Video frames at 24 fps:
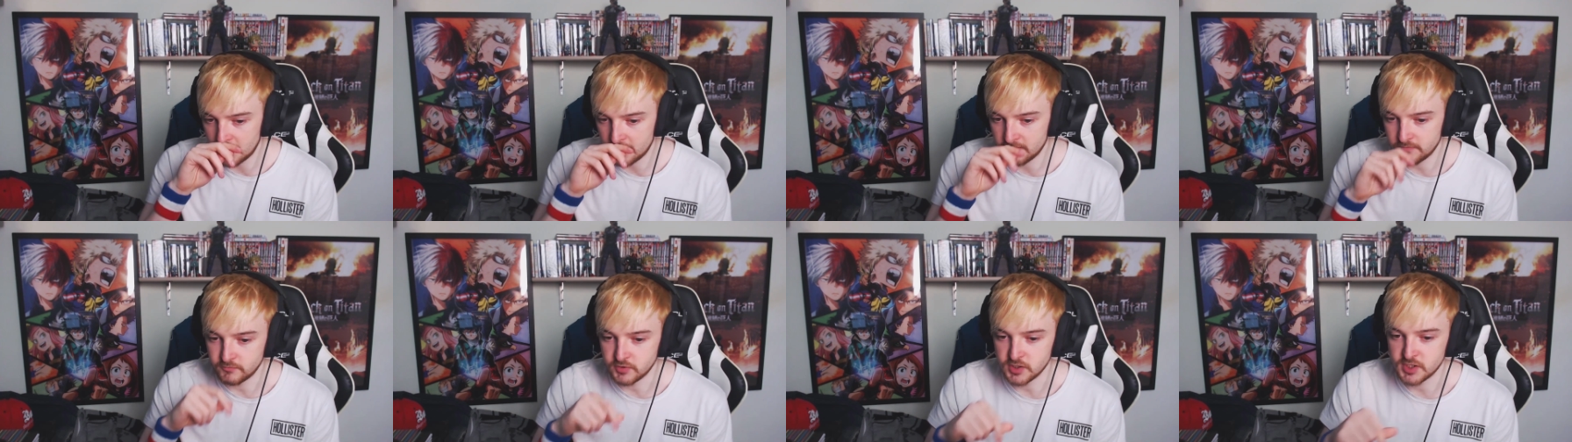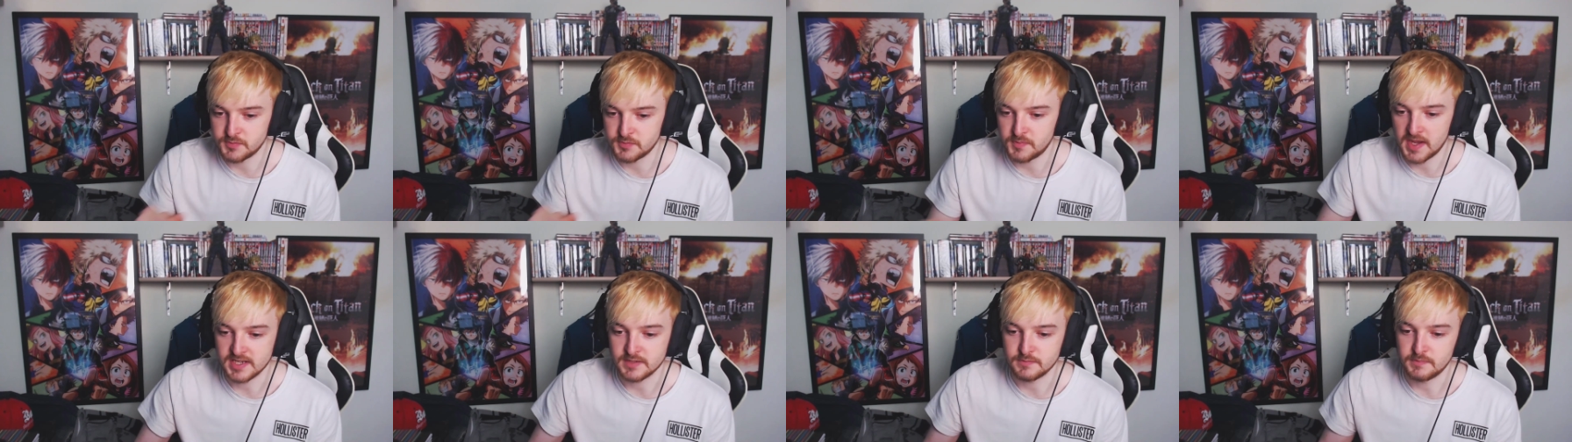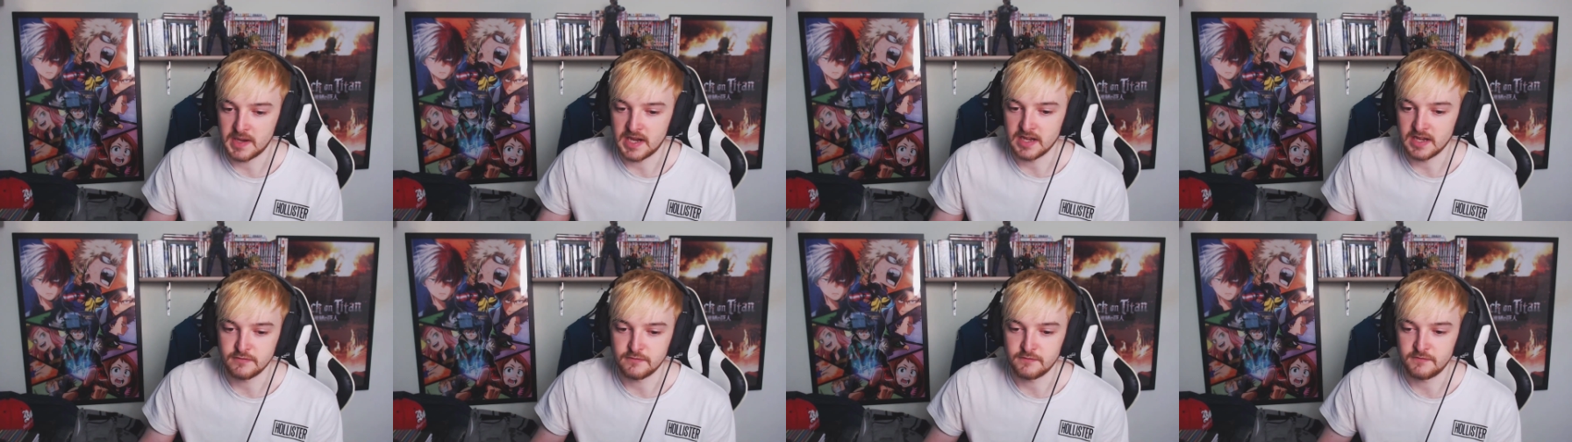respect
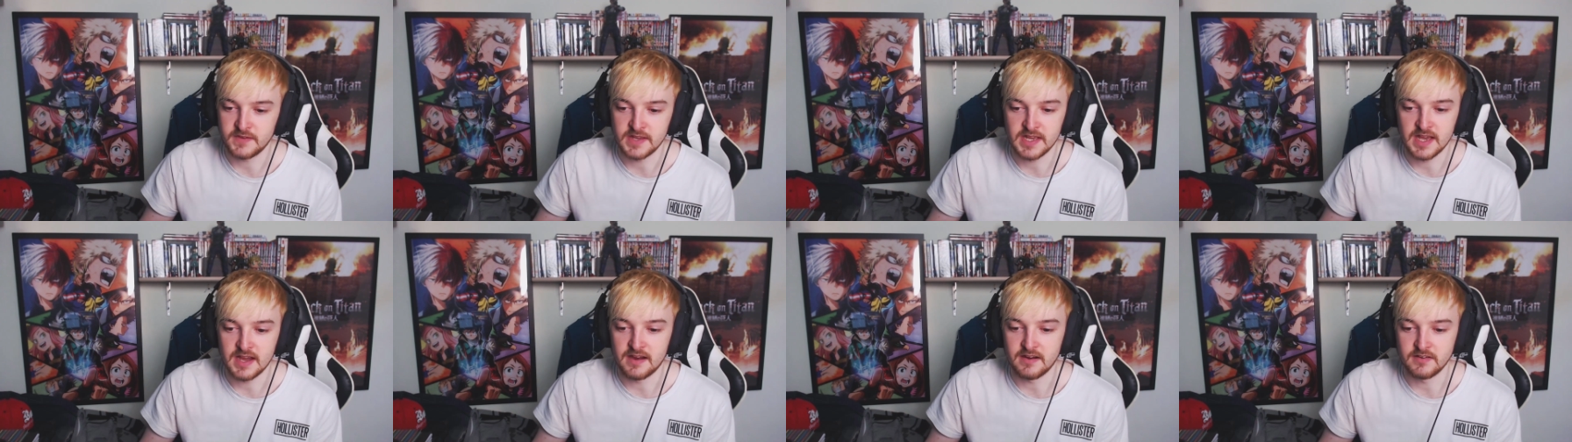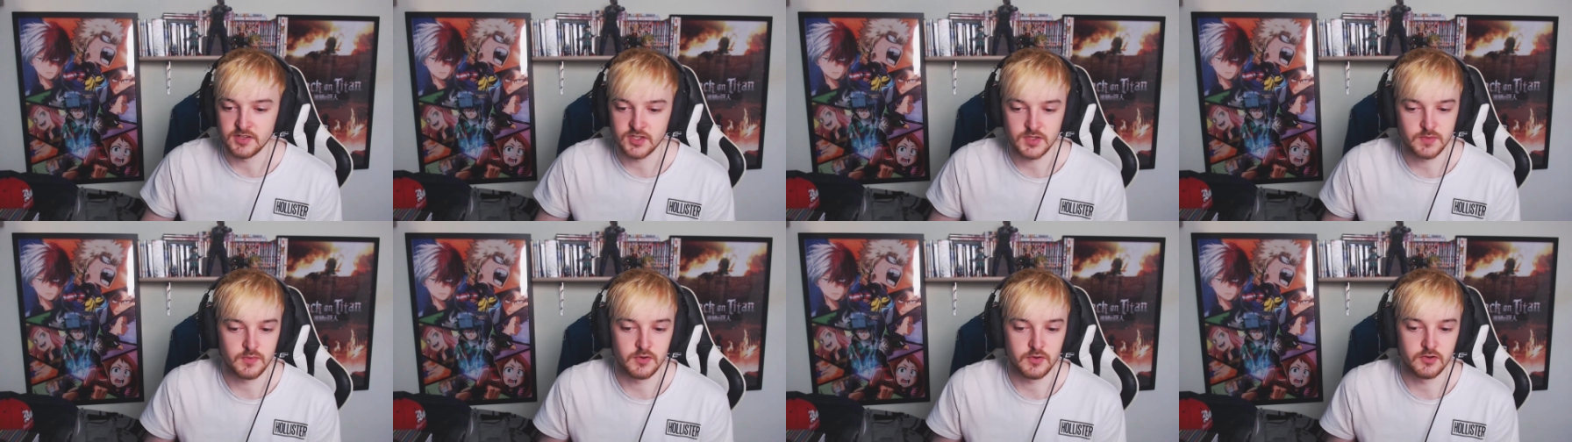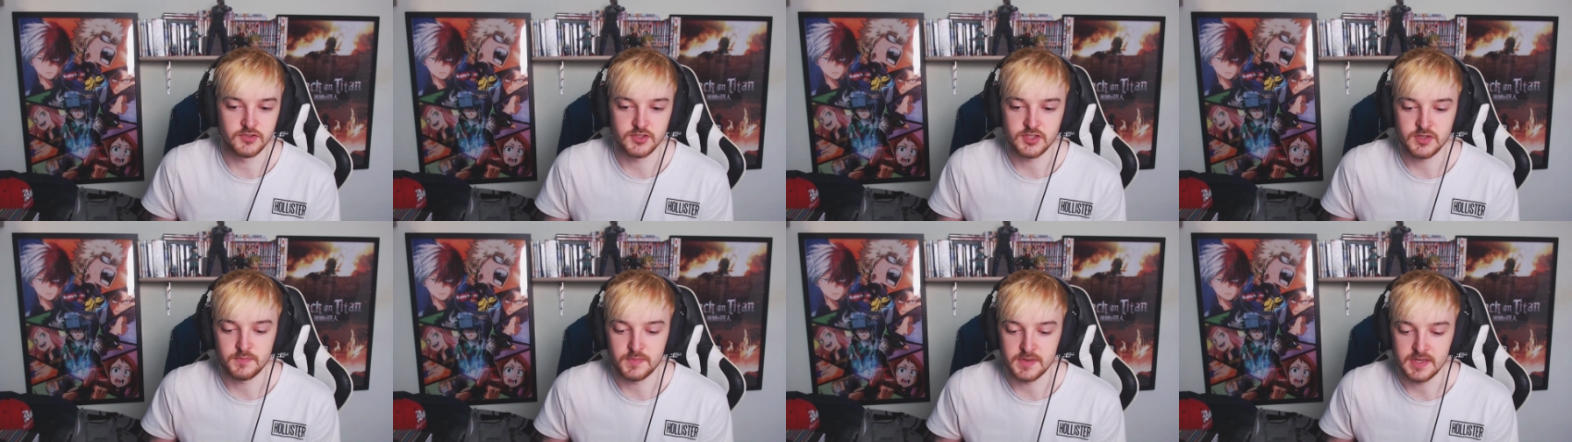by fear as
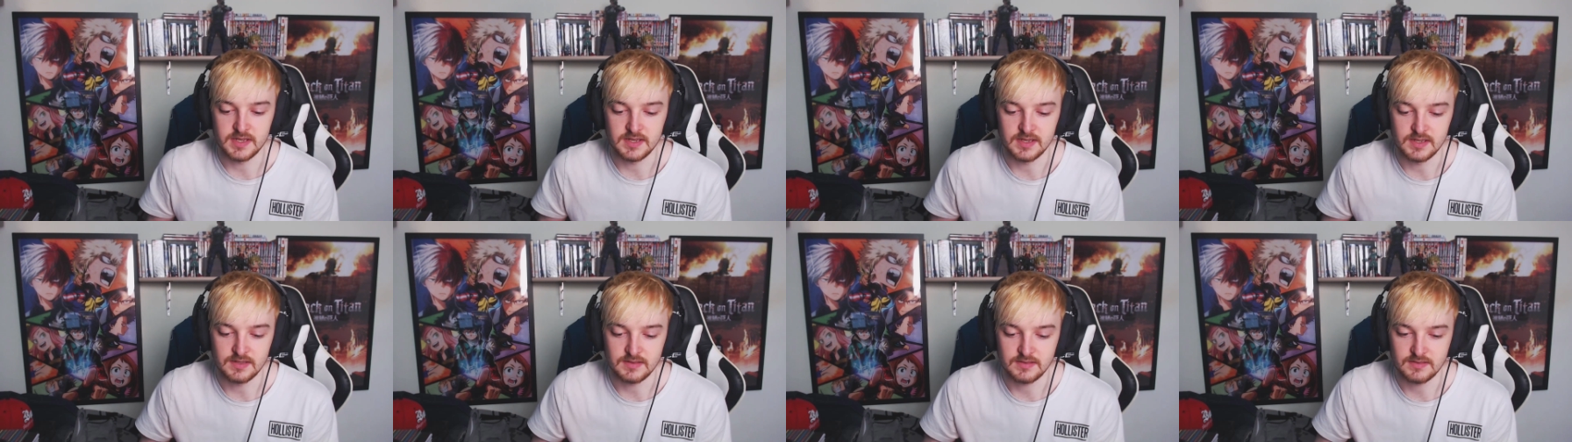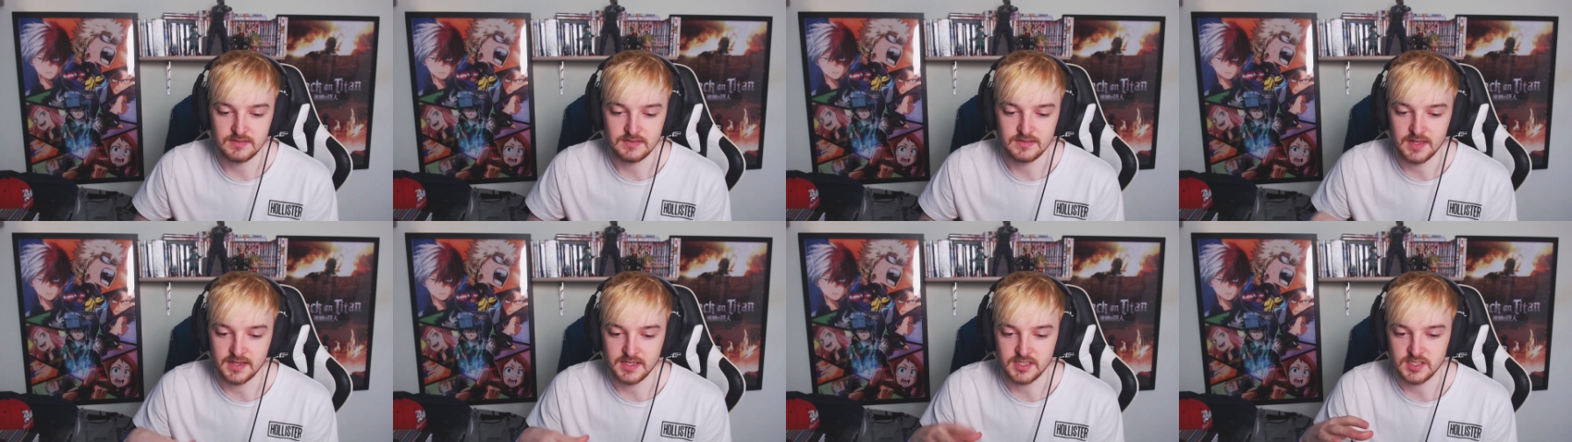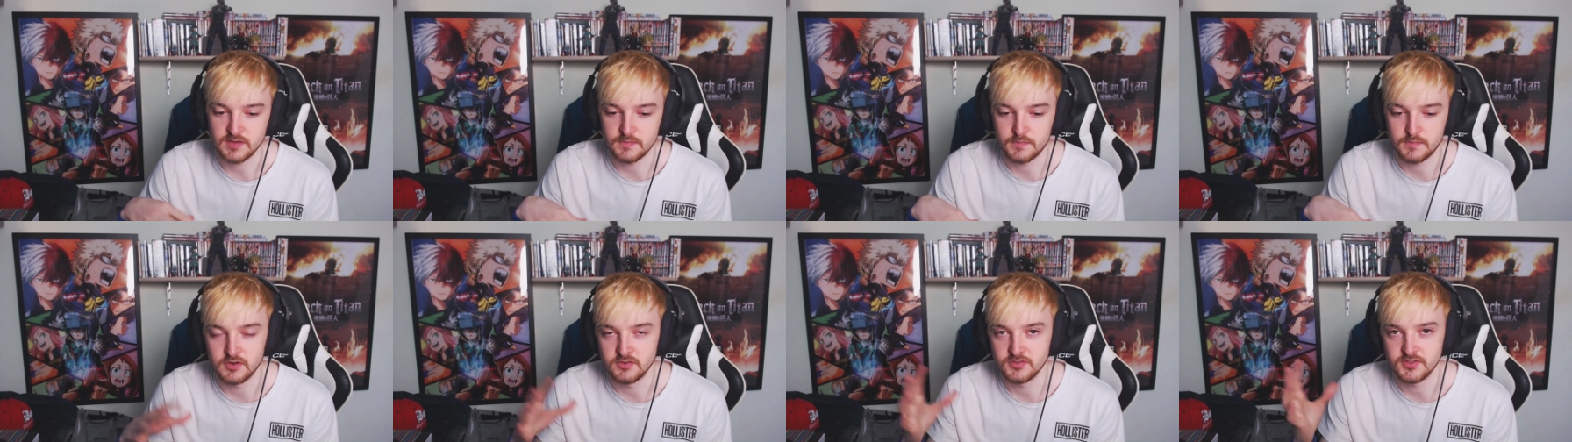opposed to be like as
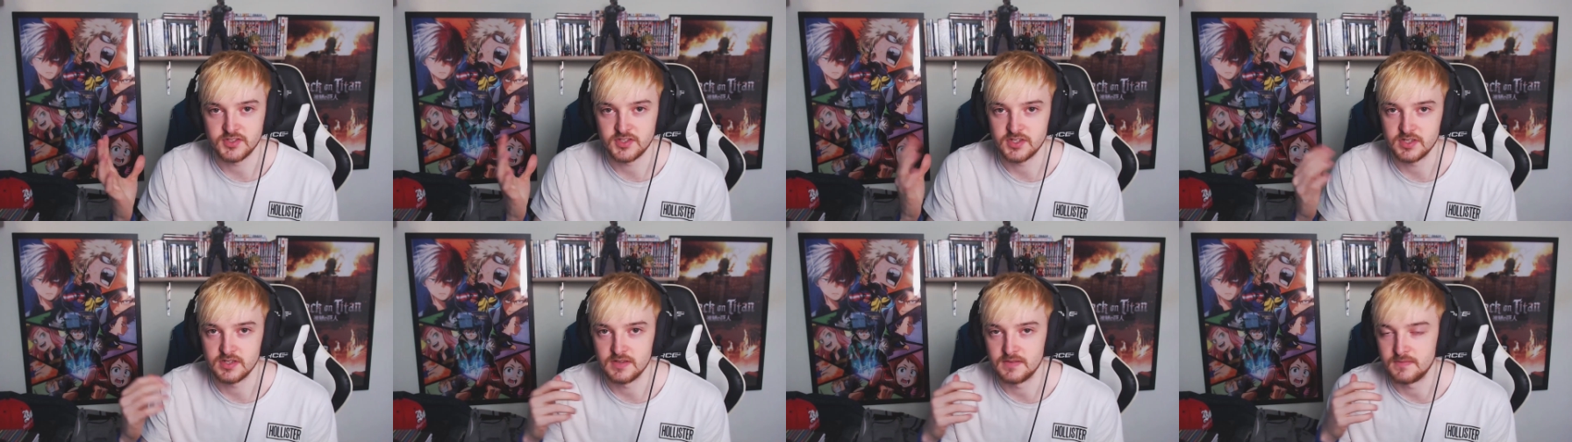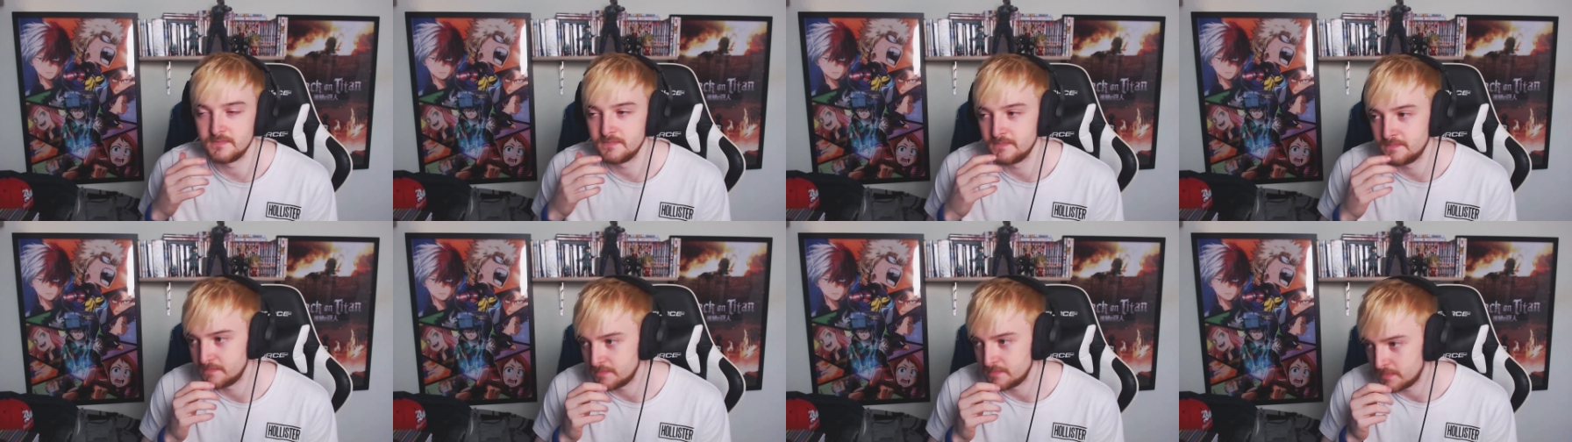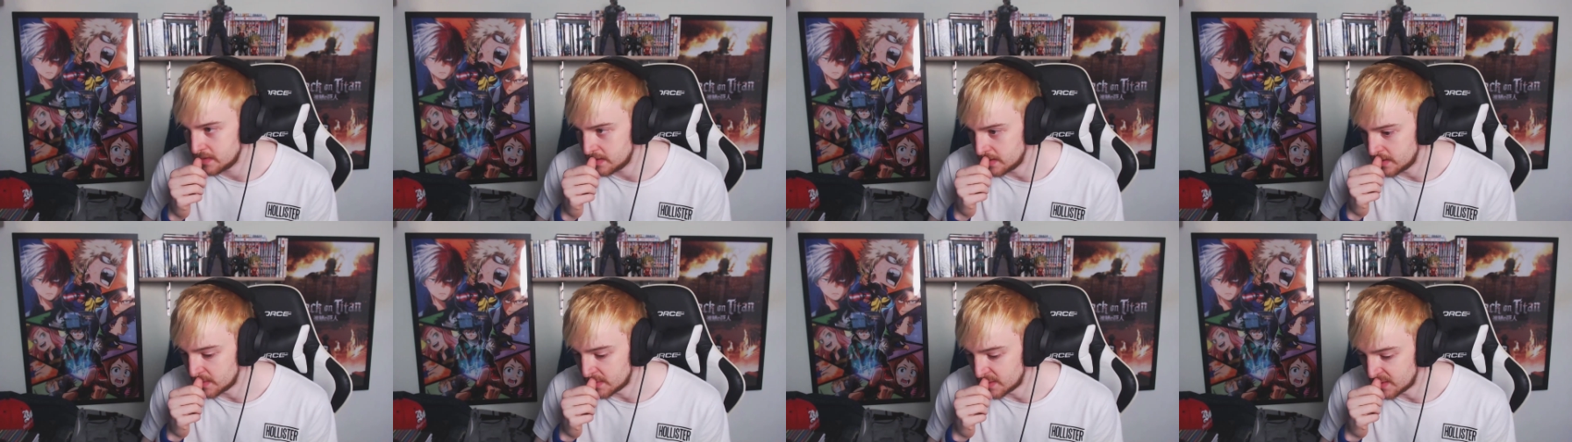opposed to,
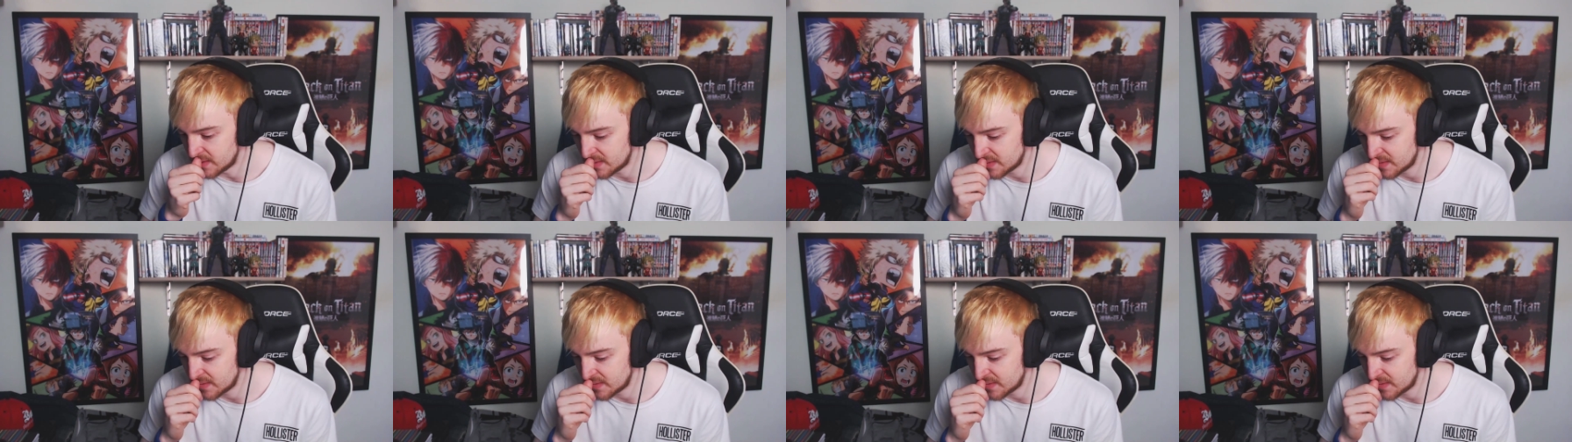you know,